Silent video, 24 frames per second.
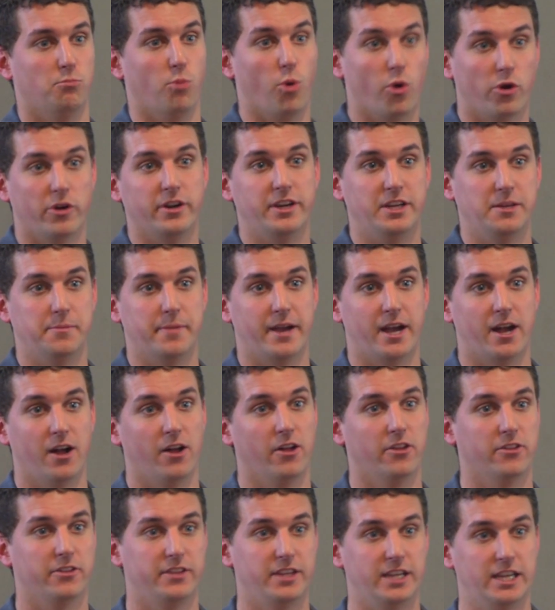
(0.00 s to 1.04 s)
More
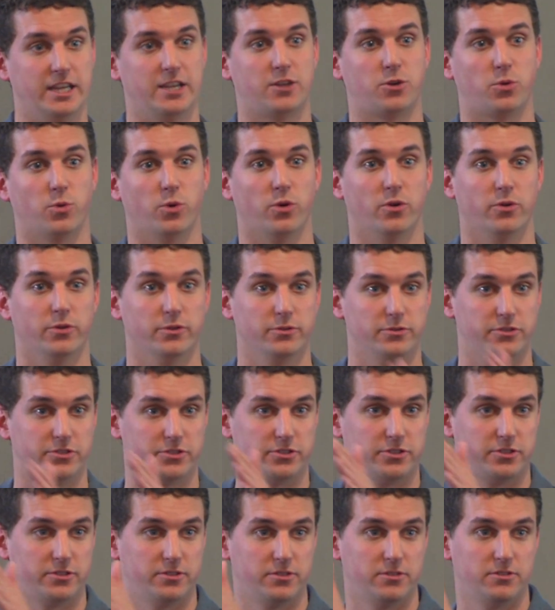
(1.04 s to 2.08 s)
email
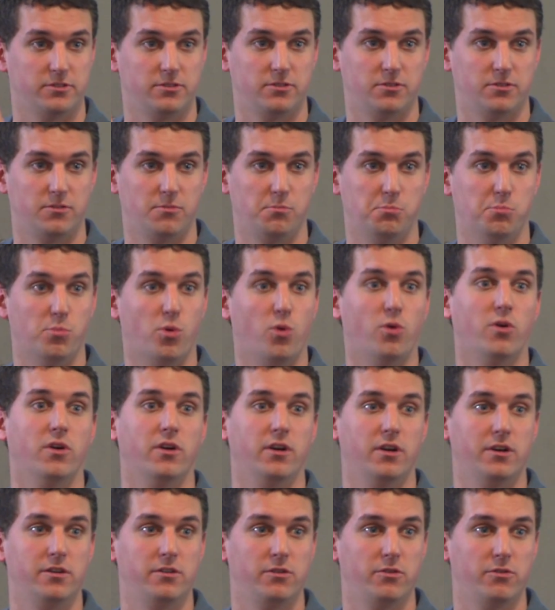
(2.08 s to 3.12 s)
equals
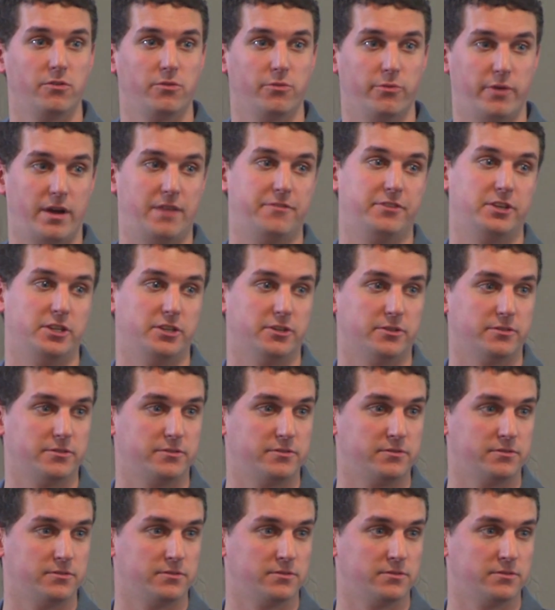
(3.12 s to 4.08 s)
more revenue.